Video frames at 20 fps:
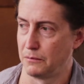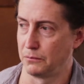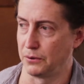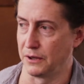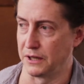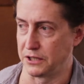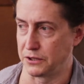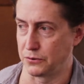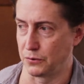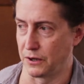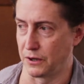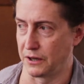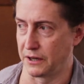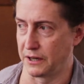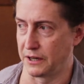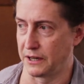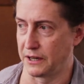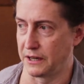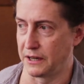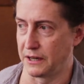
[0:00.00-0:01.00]
place where
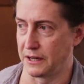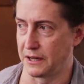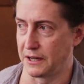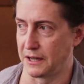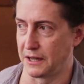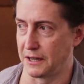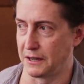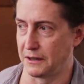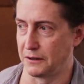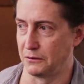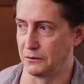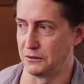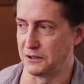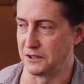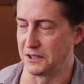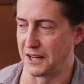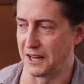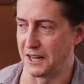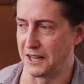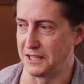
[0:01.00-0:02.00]
he
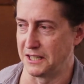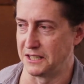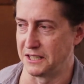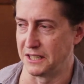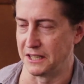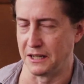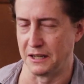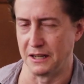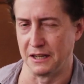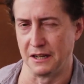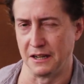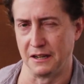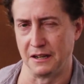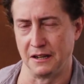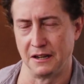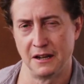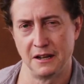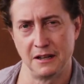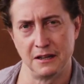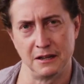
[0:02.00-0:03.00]
resides,
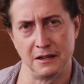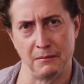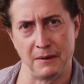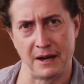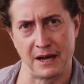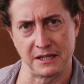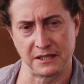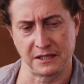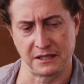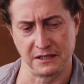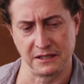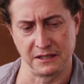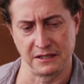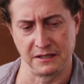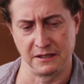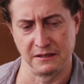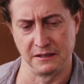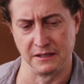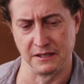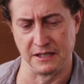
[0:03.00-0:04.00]
and the mask
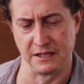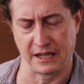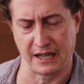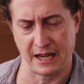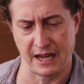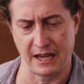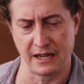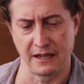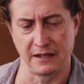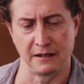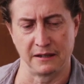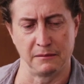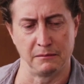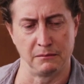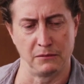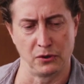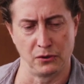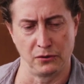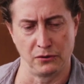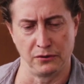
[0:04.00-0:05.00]
is decayed and
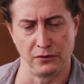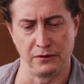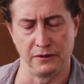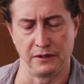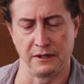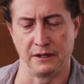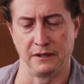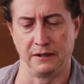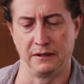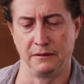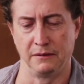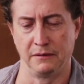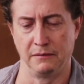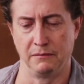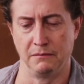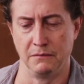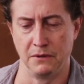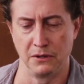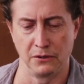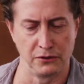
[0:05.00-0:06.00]
mold and
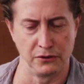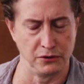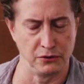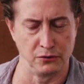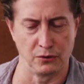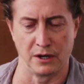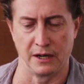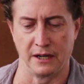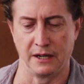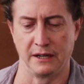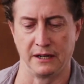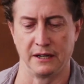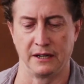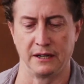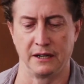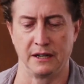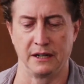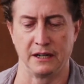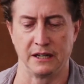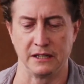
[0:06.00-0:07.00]
mildew on
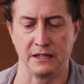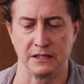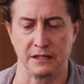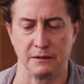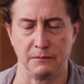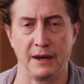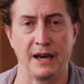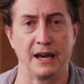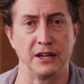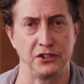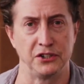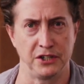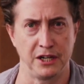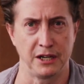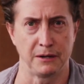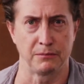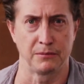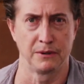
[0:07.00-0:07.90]
it, and he's in bad shape.